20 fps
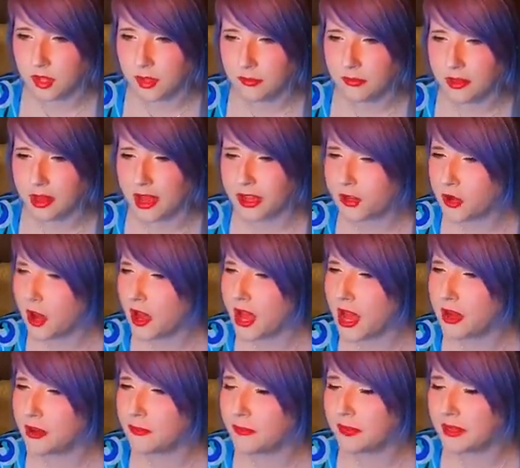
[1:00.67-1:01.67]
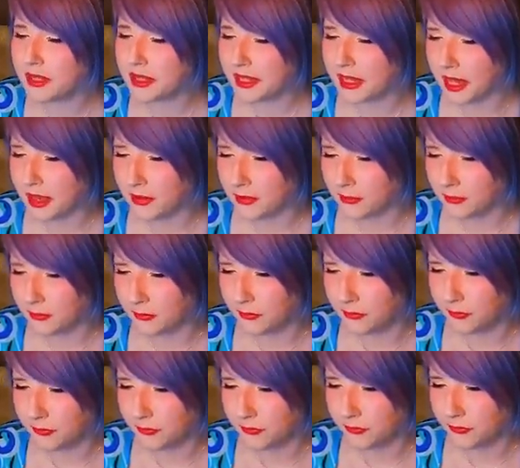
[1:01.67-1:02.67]
But I can't help
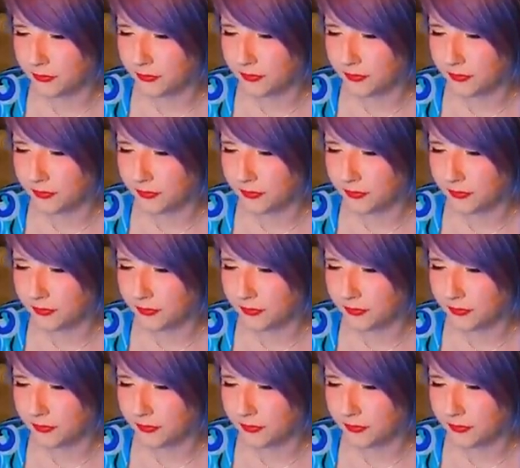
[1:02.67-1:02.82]
myself.